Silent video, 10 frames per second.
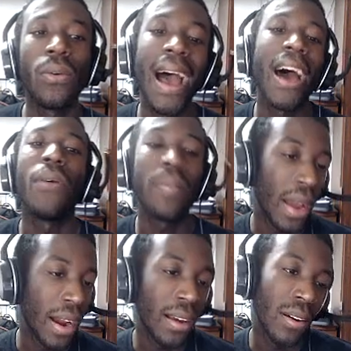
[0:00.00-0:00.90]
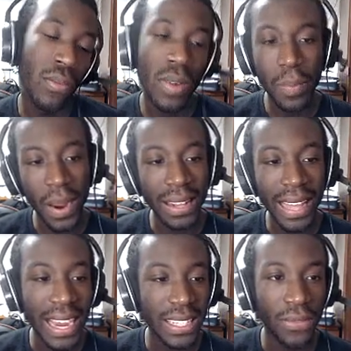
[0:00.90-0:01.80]
Wow, we
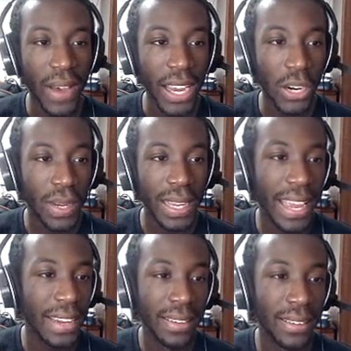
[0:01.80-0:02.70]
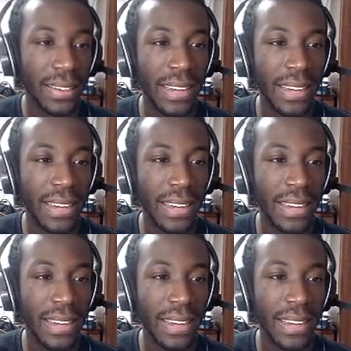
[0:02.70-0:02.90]
paralyzed Fido again?